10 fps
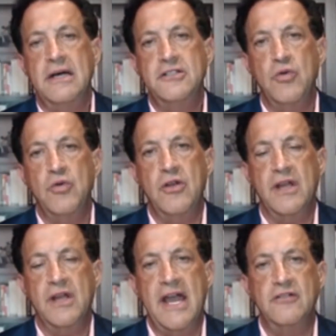Twitter
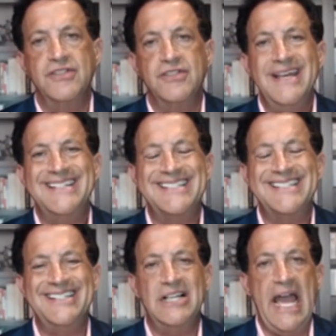accounts
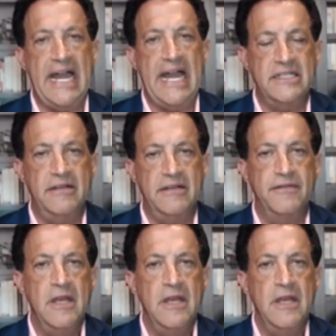still active.